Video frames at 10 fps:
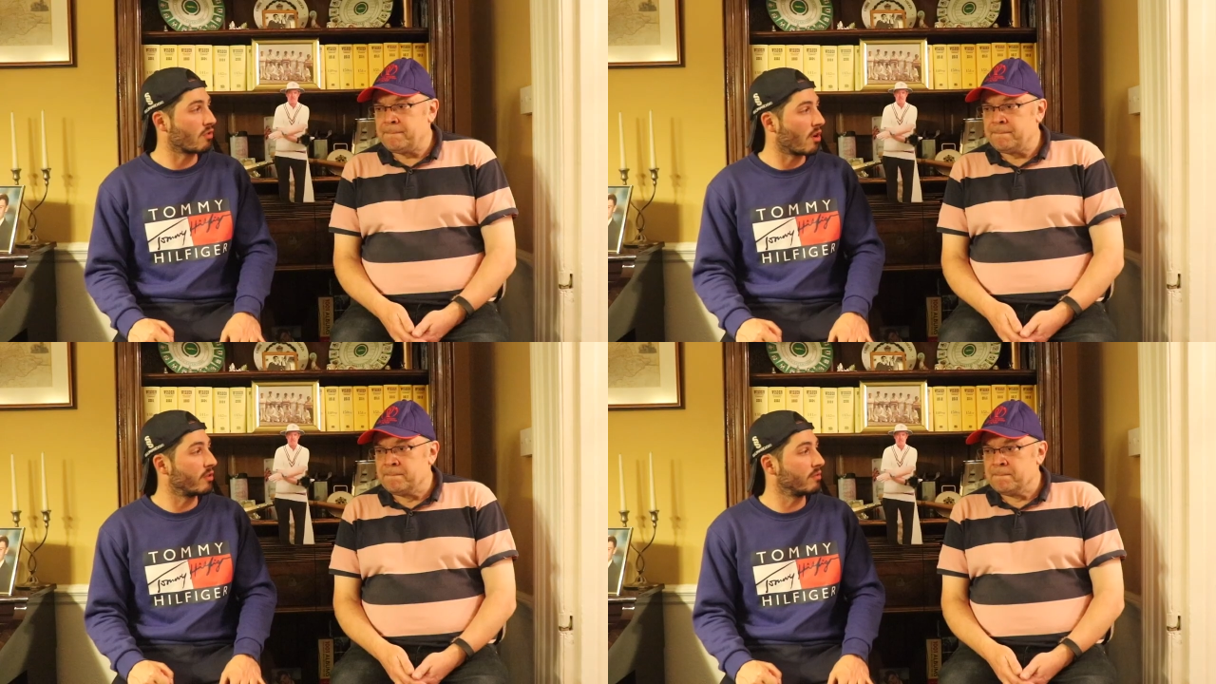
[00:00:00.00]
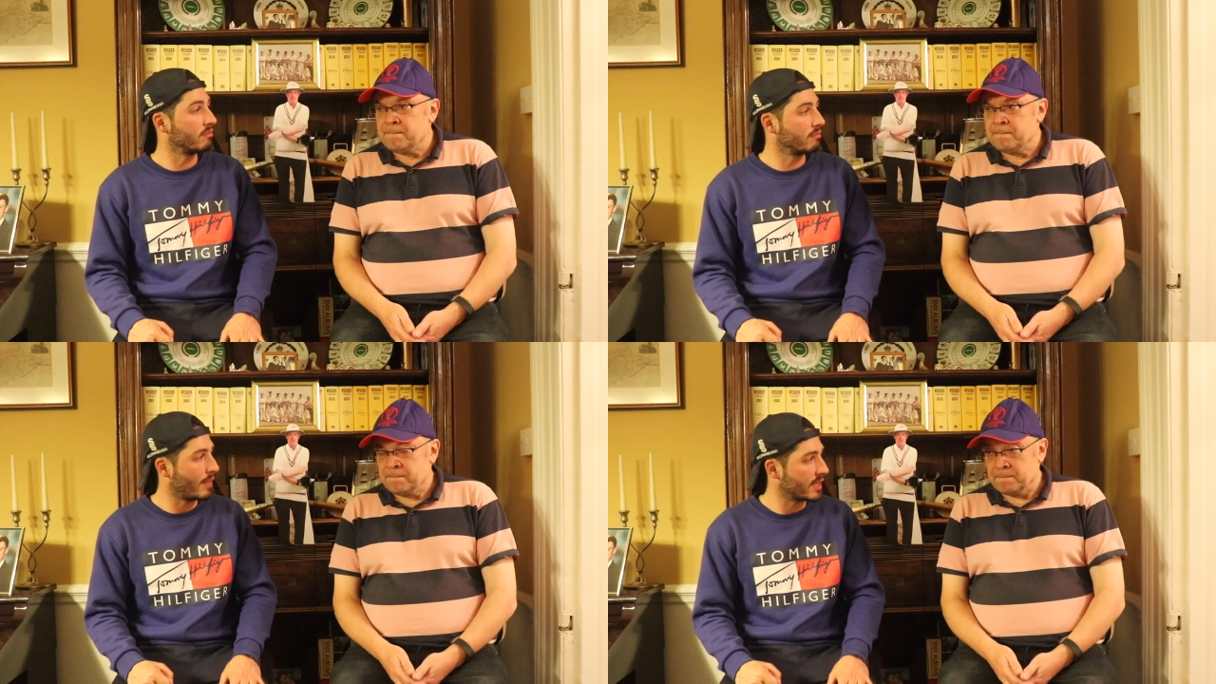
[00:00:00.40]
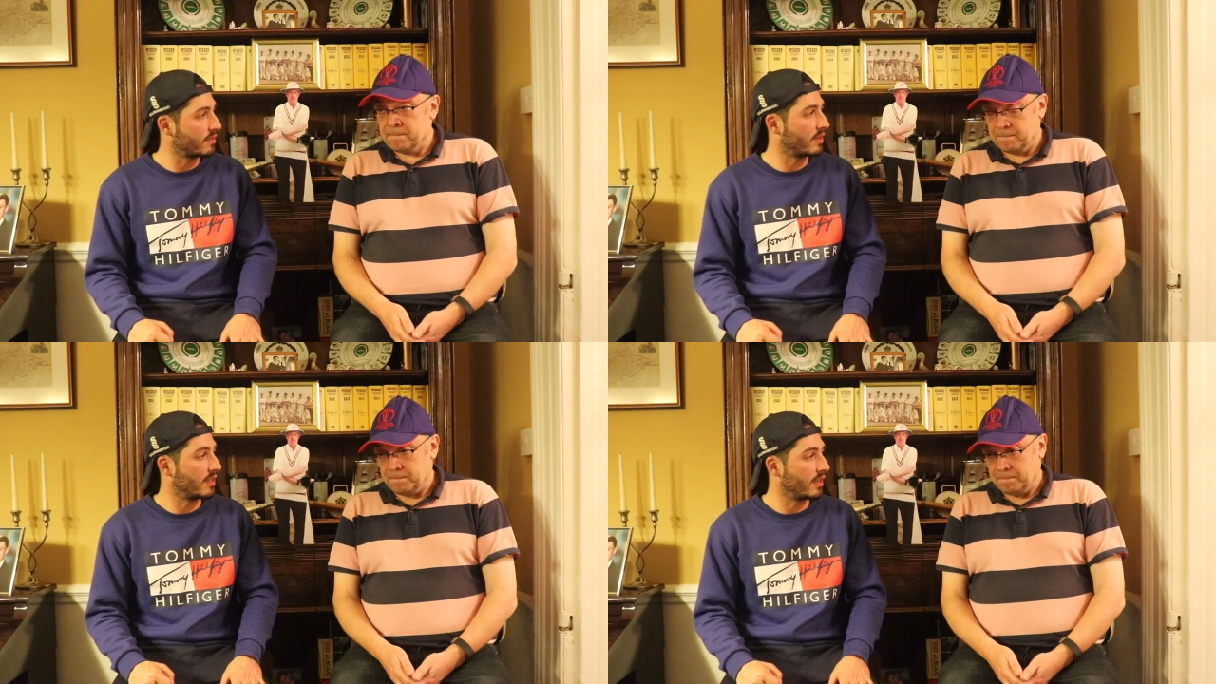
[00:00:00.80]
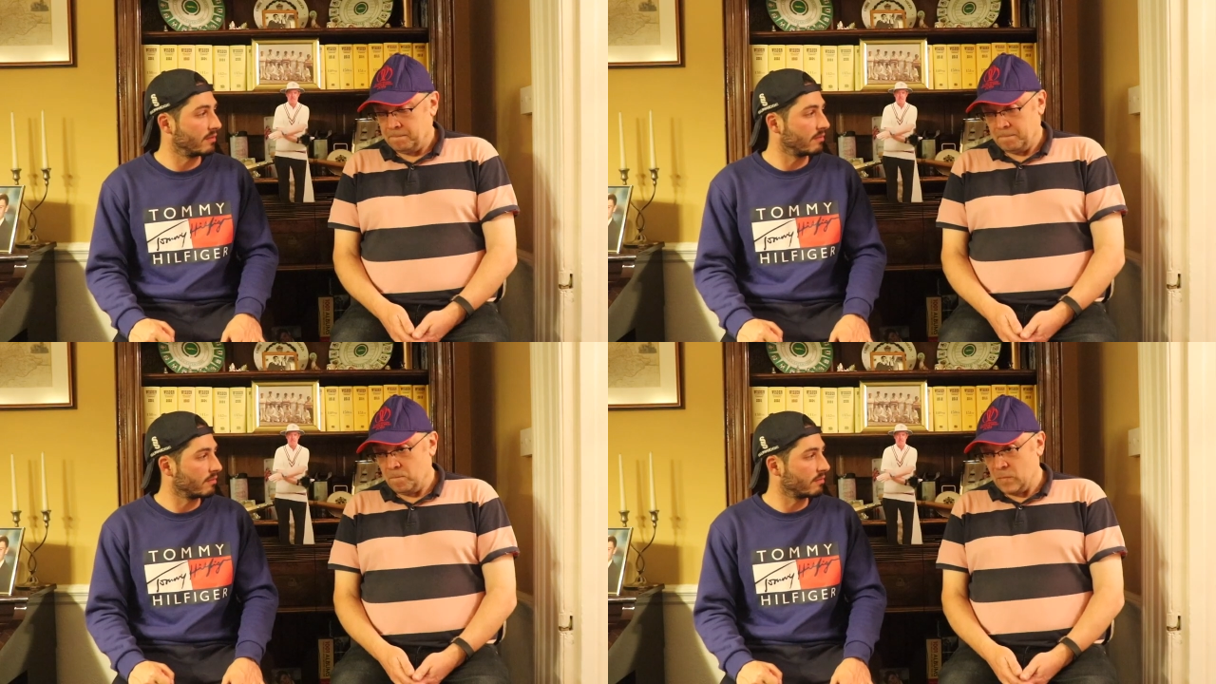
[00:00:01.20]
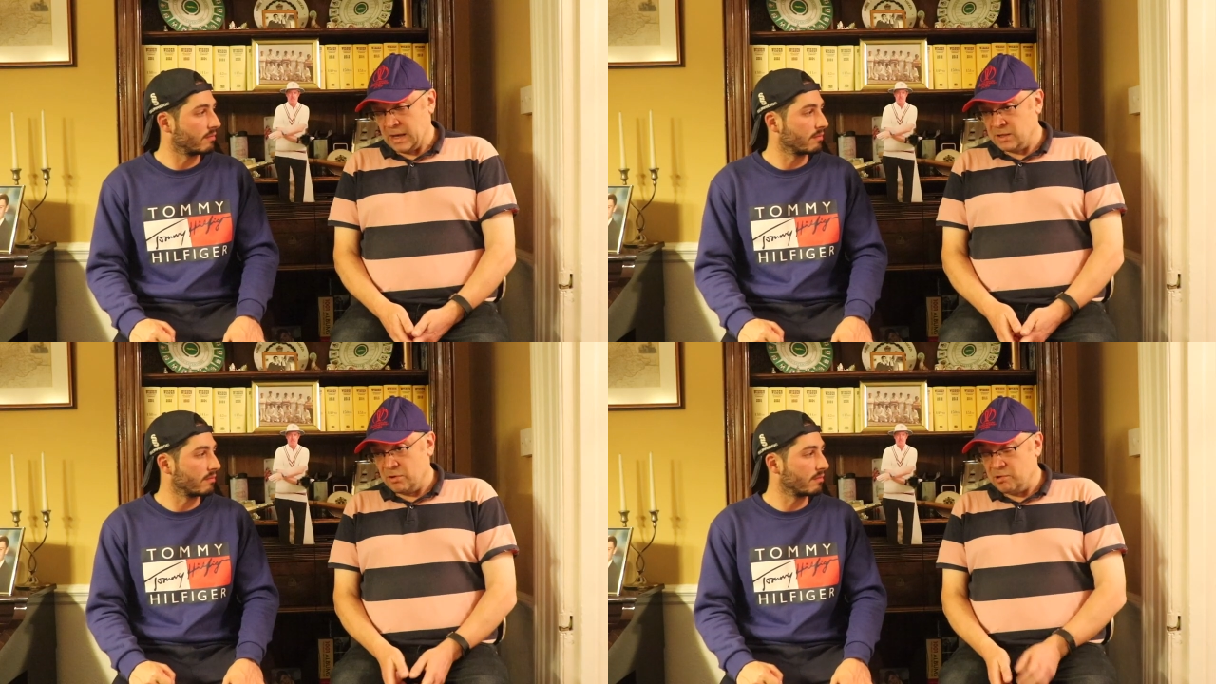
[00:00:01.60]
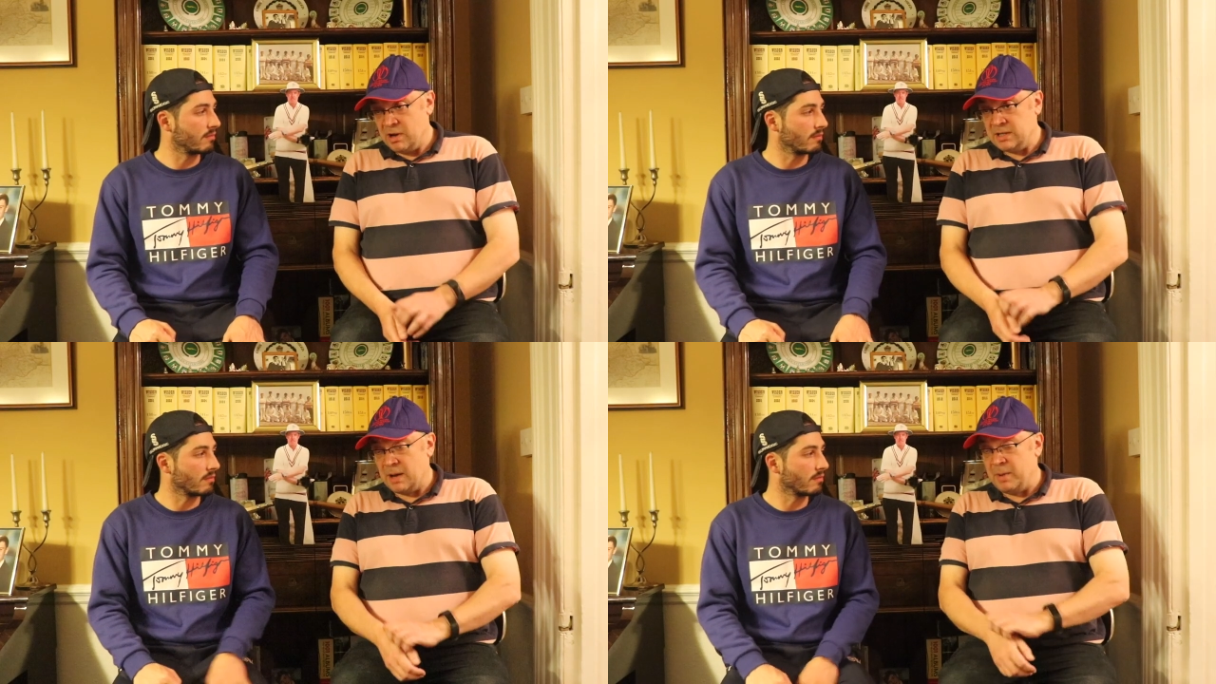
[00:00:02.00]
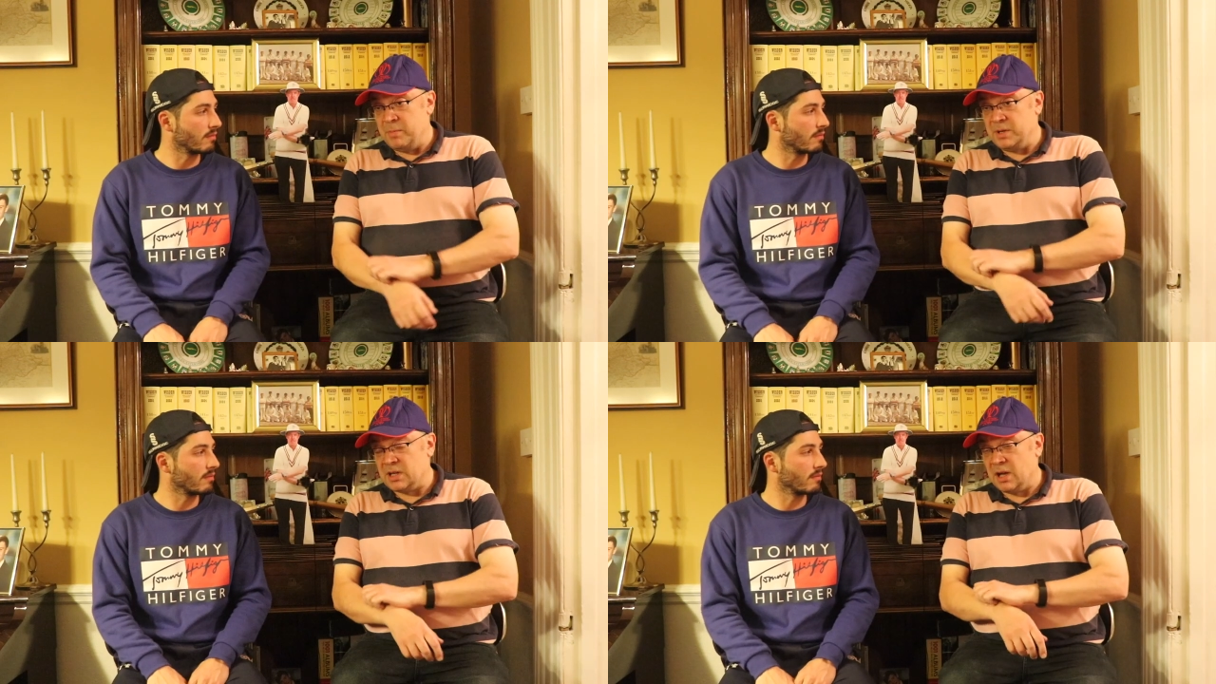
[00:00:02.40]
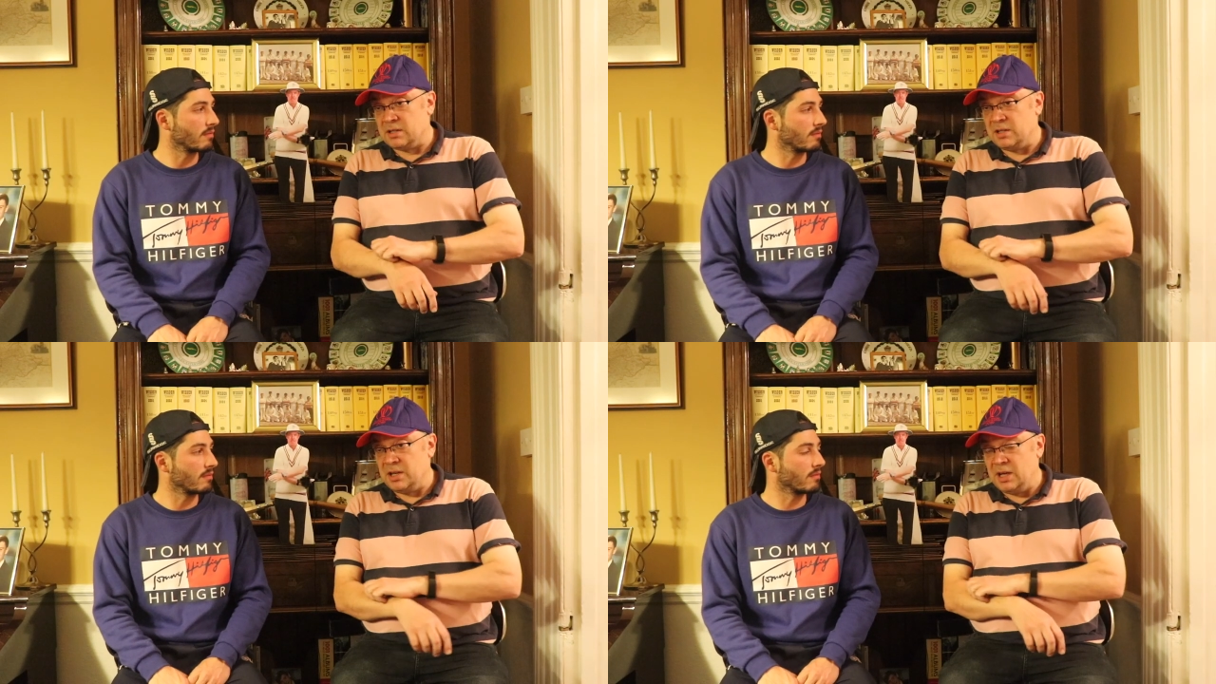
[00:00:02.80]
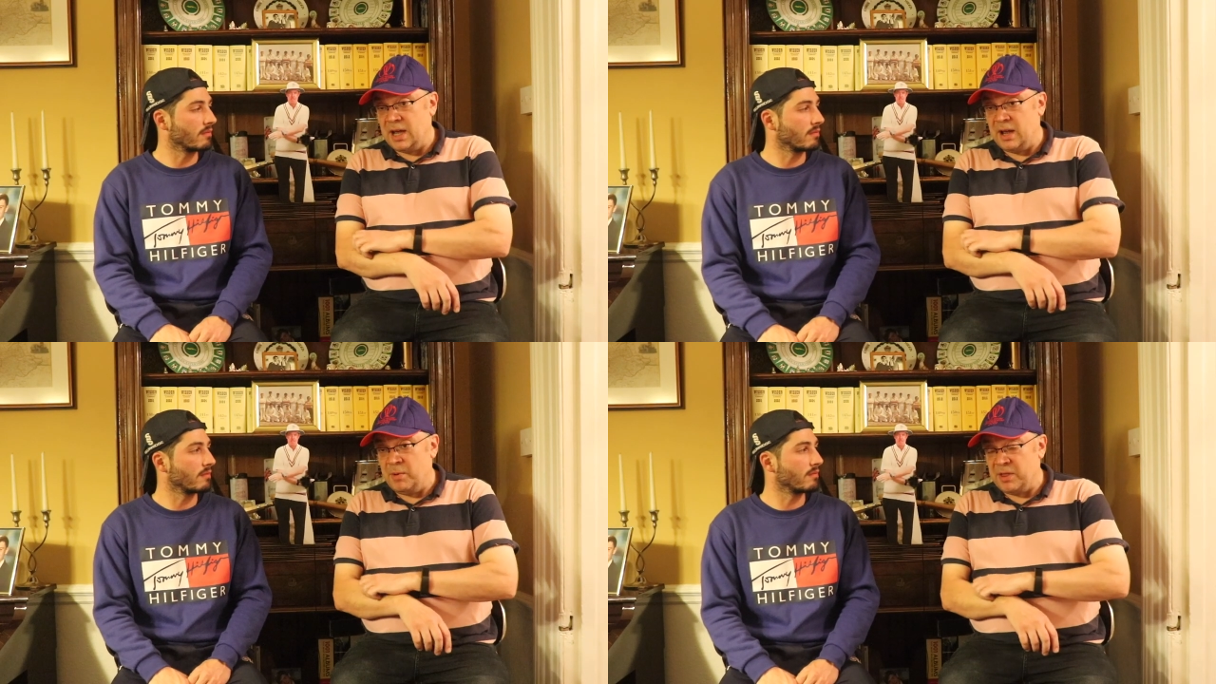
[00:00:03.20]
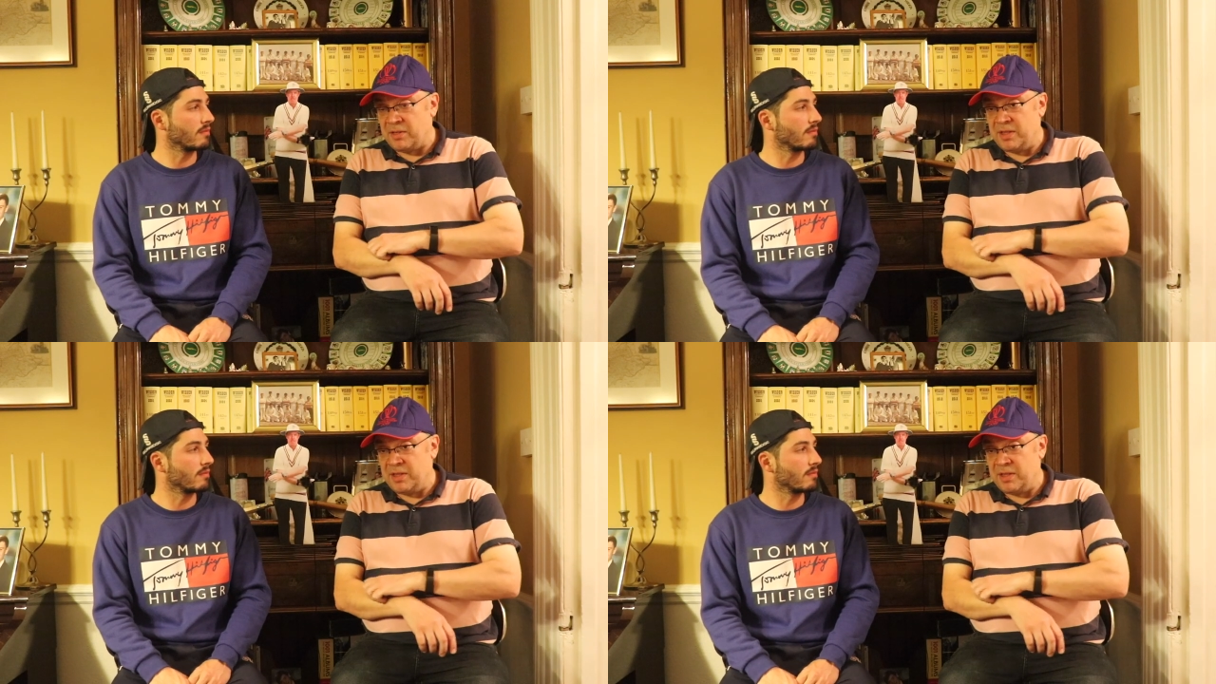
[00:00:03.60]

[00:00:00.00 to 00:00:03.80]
Speaker 1: grown massively, Dan. It's gone
Speaker 2: crazy. I mean, we started the year with, I